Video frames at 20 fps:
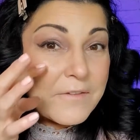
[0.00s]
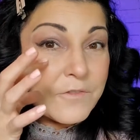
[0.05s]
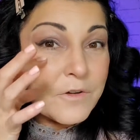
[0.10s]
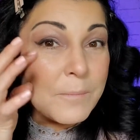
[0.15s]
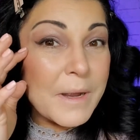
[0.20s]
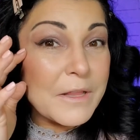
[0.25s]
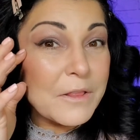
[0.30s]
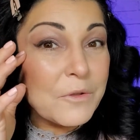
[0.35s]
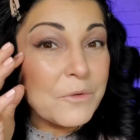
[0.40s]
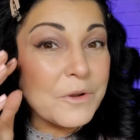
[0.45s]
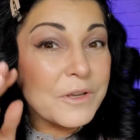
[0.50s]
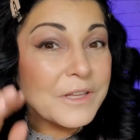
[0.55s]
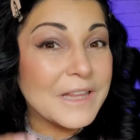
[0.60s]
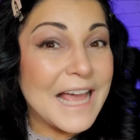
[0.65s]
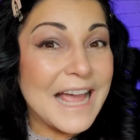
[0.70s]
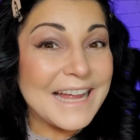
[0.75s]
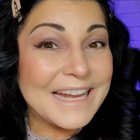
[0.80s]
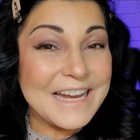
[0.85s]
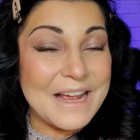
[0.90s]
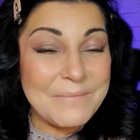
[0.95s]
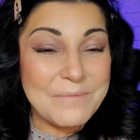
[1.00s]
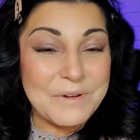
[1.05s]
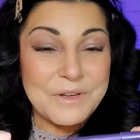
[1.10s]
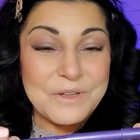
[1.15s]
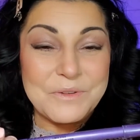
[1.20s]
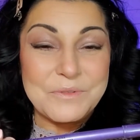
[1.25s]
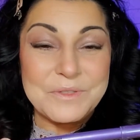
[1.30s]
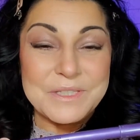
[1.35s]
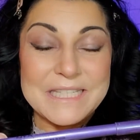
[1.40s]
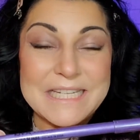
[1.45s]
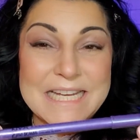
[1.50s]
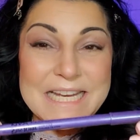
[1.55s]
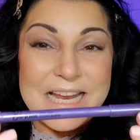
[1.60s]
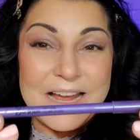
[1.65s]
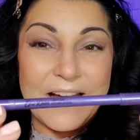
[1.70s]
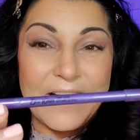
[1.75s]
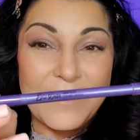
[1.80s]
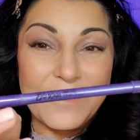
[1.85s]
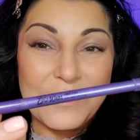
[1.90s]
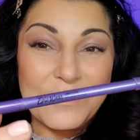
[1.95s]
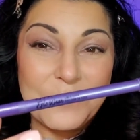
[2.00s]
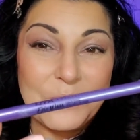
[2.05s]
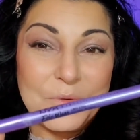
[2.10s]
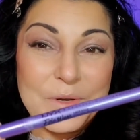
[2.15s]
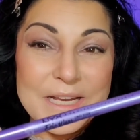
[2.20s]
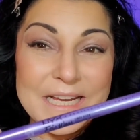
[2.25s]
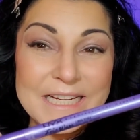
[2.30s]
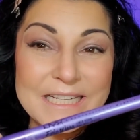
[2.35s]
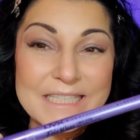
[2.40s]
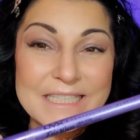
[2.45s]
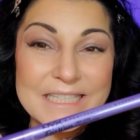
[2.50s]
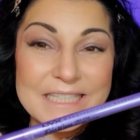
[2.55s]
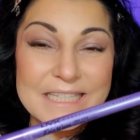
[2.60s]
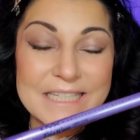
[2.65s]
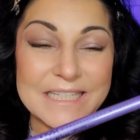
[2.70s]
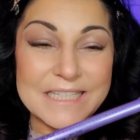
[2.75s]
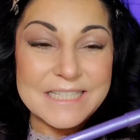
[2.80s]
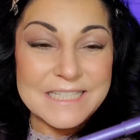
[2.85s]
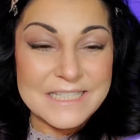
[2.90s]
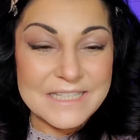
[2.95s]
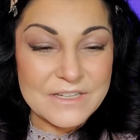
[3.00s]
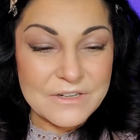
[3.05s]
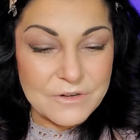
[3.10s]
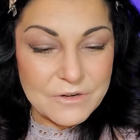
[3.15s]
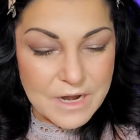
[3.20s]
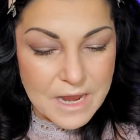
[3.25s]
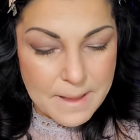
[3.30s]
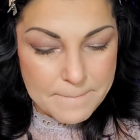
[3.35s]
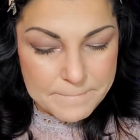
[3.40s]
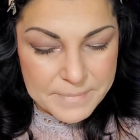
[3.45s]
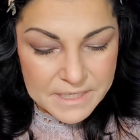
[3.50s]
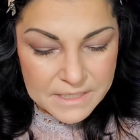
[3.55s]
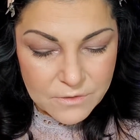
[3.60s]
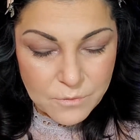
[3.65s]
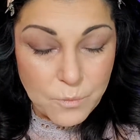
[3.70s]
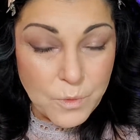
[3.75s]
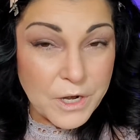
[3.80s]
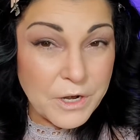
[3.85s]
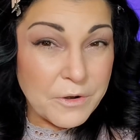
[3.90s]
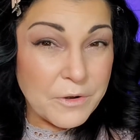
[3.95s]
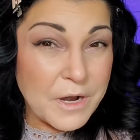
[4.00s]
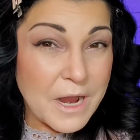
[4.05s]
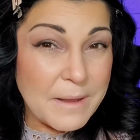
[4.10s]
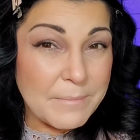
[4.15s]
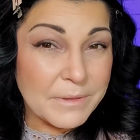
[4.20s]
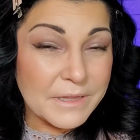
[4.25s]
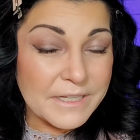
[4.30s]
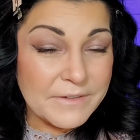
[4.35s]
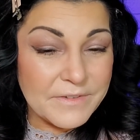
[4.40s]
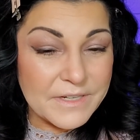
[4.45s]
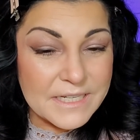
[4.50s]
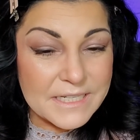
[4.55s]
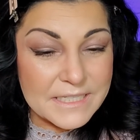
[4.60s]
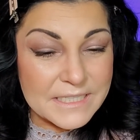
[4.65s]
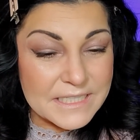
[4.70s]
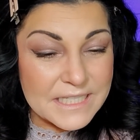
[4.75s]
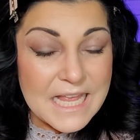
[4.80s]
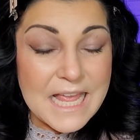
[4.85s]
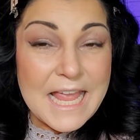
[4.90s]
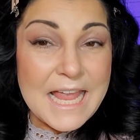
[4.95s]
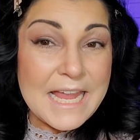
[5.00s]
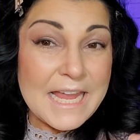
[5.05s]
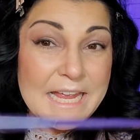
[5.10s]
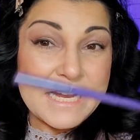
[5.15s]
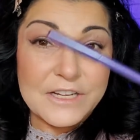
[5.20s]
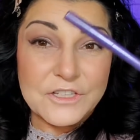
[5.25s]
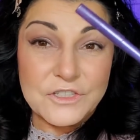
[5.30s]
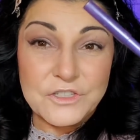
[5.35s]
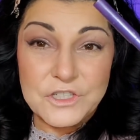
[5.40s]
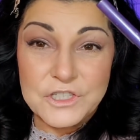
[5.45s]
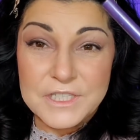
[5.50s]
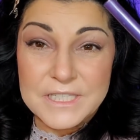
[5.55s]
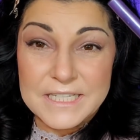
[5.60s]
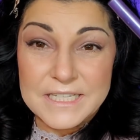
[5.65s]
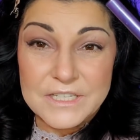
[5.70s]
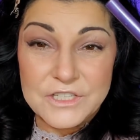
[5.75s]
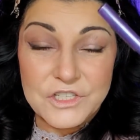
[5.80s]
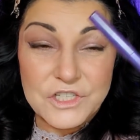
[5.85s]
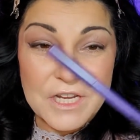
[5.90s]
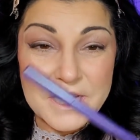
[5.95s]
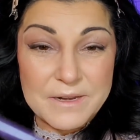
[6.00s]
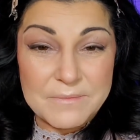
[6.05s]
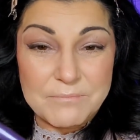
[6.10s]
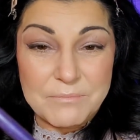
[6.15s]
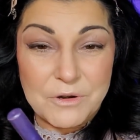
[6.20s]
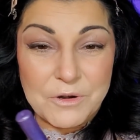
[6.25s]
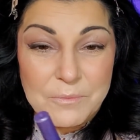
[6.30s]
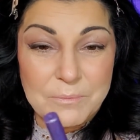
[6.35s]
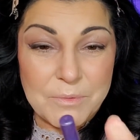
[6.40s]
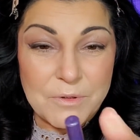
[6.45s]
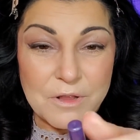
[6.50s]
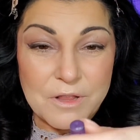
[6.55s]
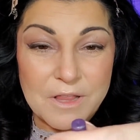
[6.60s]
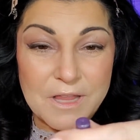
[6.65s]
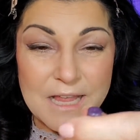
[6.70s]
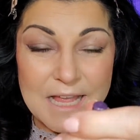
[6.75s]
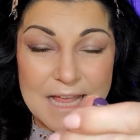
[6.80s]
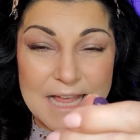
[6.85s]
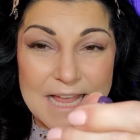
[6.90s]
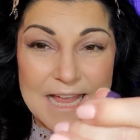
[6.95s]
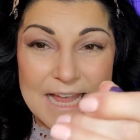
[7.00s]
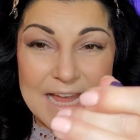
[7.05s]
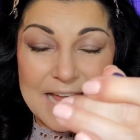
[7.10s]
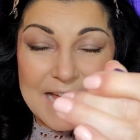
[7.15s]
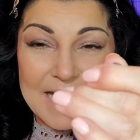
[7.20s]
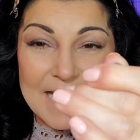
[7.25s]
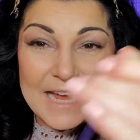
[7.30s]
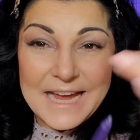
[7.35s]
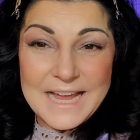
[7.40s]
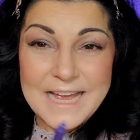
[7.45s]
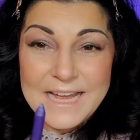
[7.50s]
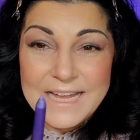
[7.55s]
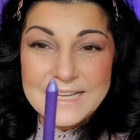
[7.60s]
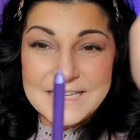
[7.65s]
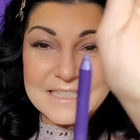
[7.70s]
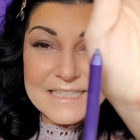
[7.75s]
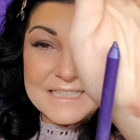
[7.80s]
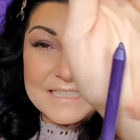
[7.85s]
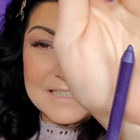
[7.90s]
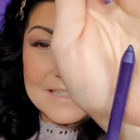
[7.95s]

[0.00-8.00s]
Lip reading: For my lower line, I'm going to use through NYX. It's their Epic Wear, I believe it is, and it's just in the shade purple. And